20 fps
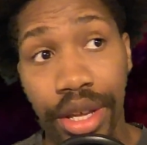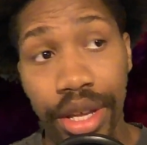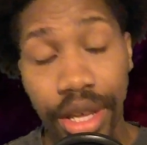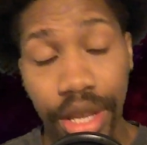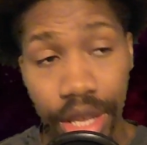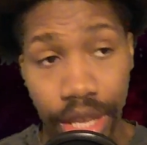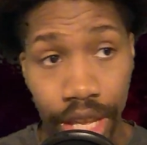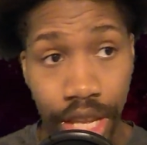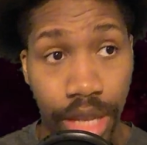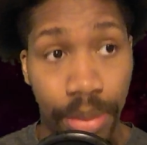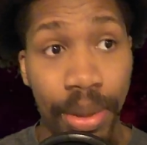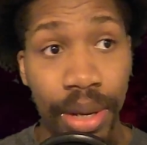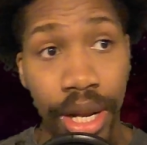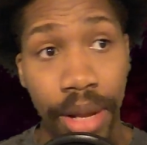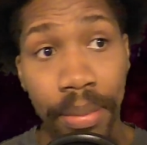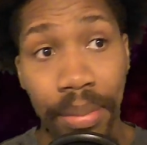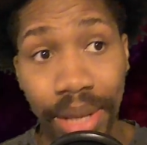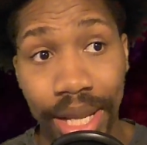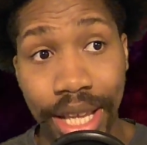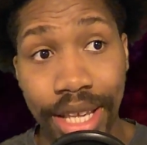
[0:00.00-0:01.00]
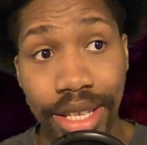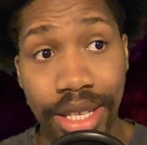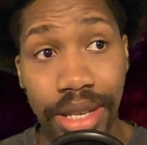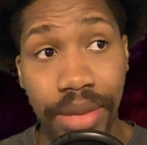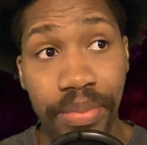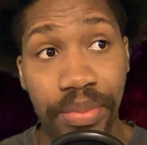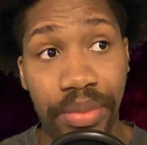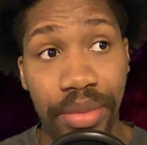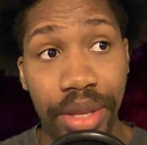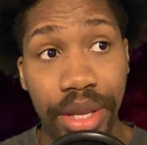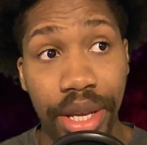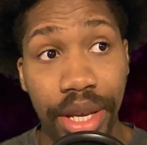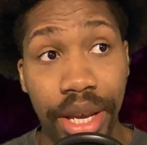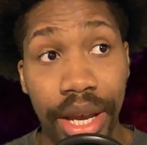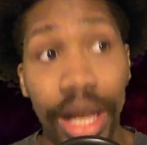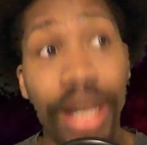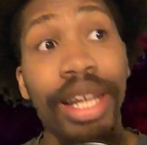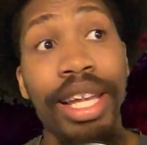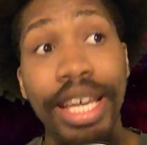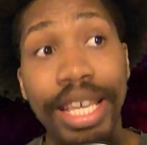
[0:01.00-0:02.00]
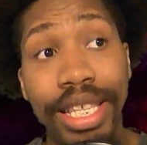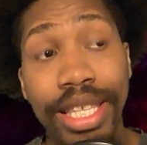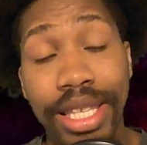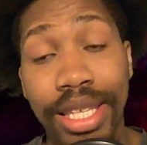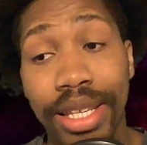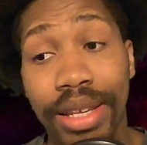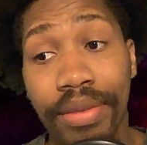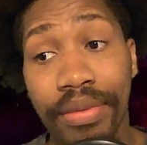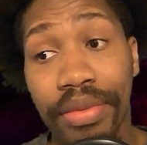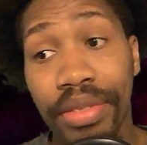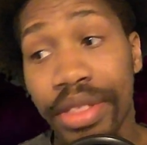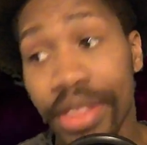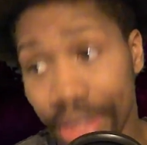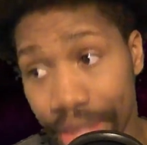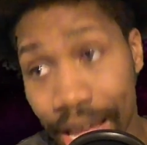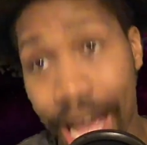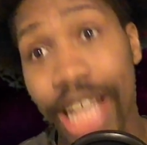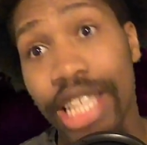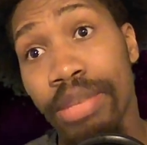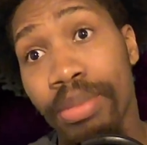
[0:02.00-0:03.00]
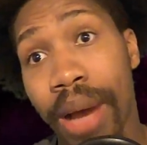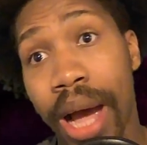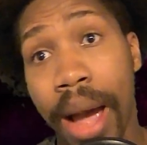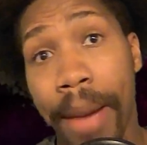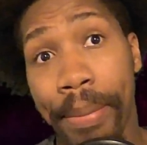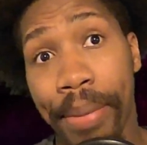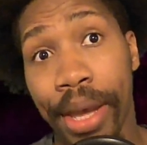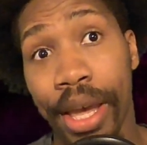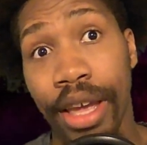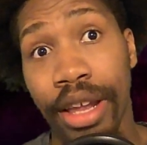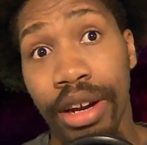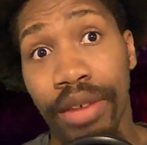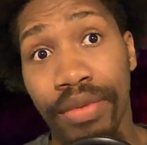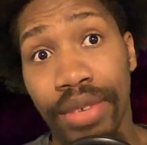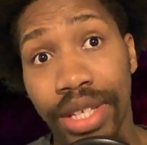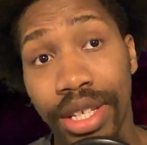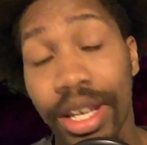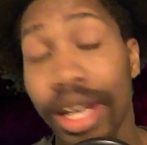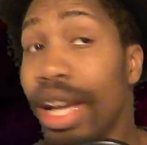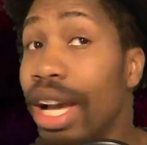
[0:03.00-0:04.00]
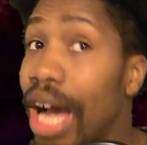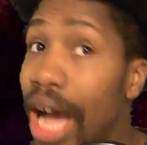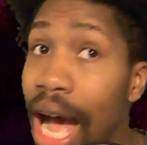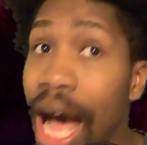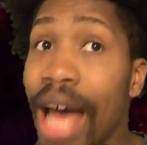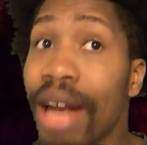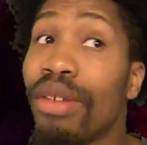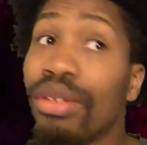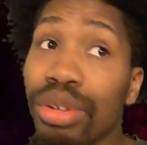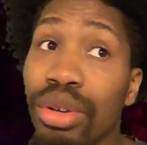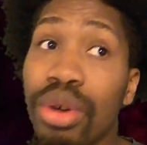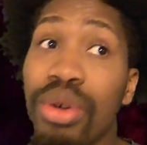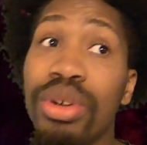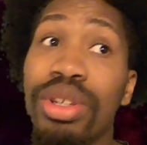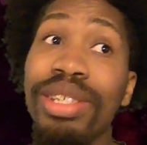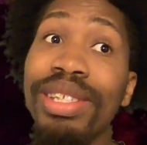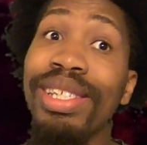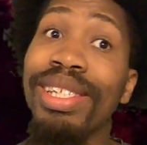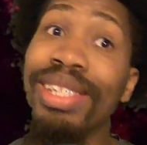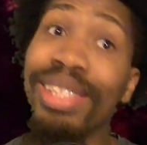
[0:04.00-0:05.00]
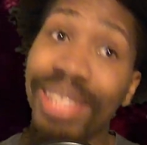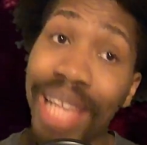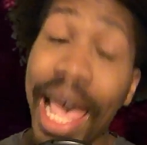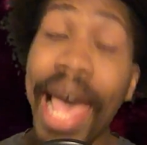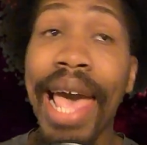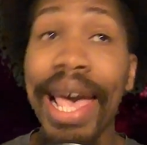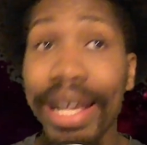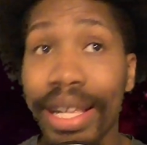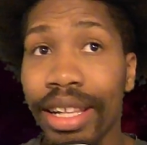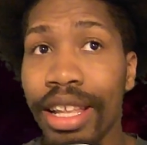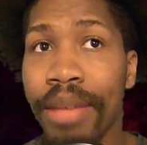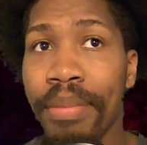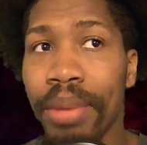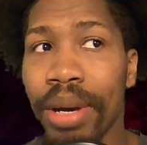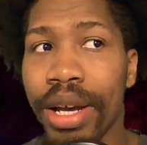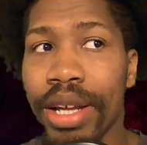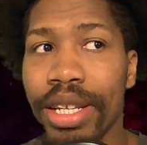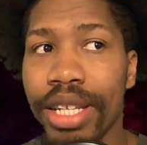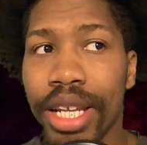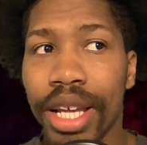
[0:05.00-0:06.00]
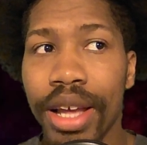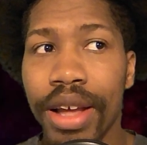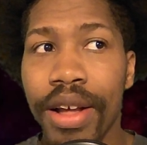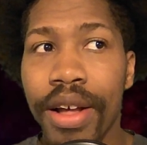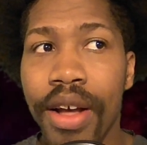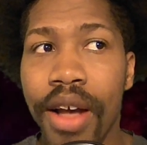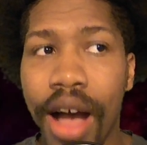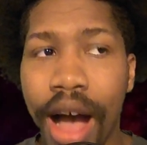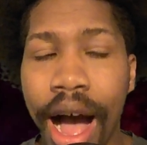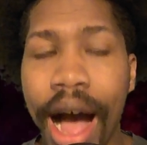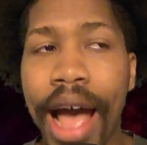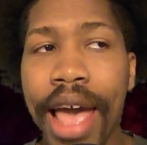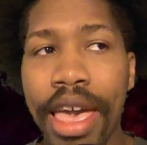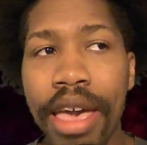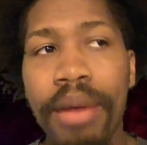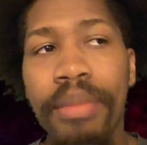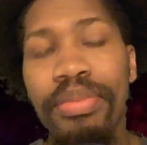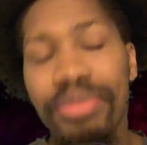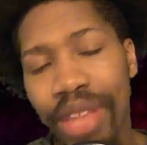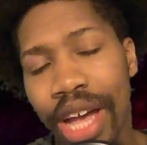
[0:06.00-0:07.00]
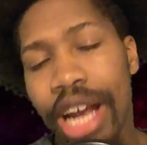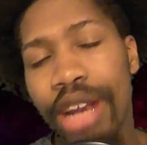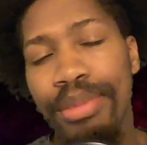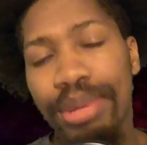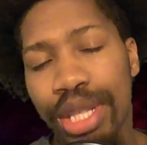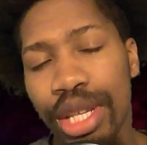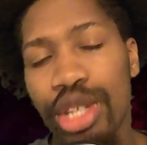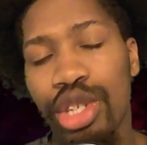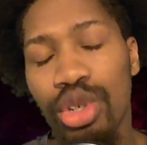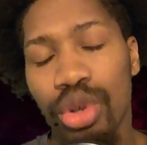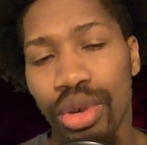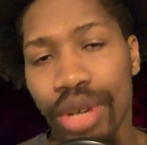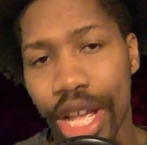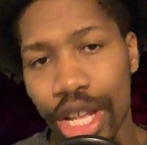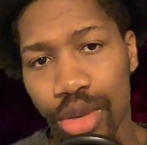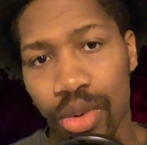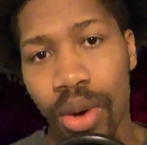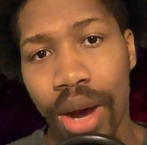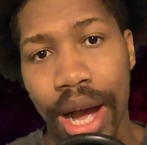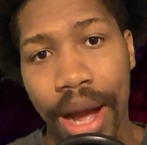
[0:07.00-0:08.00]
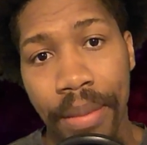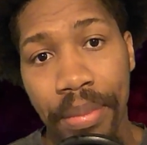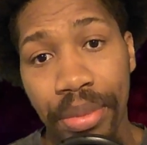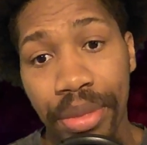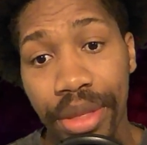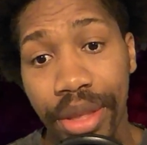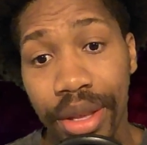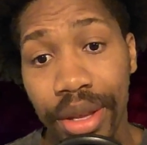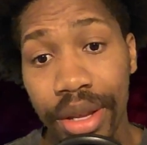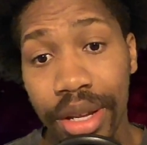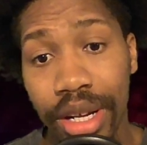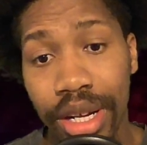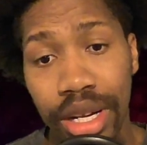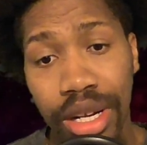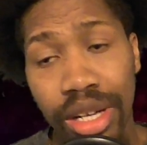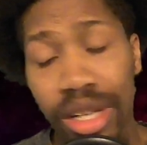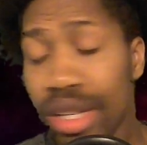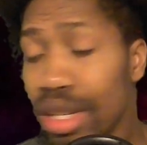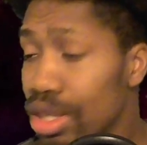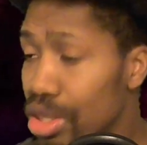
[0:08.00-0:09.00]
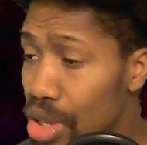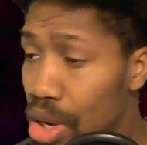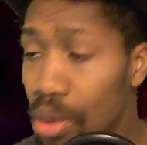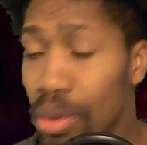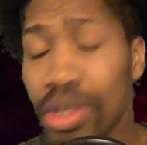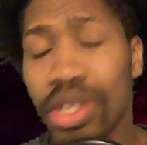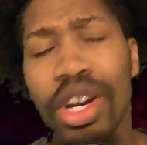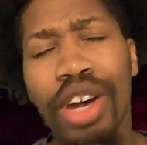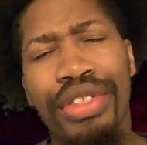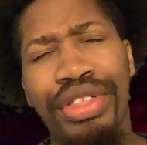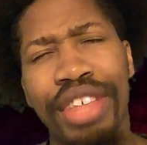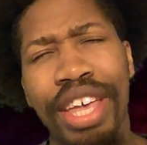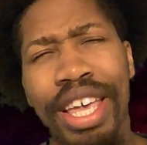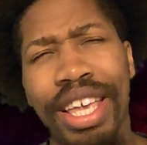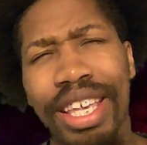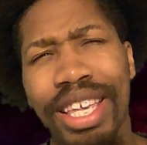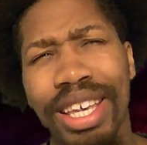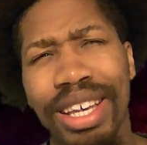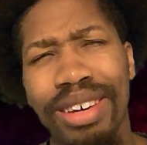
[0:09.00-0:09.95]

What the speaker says: is put in place. At least that's my opinion of it. I don't know exactly, but I am 90% sure that's why. So what y'all think?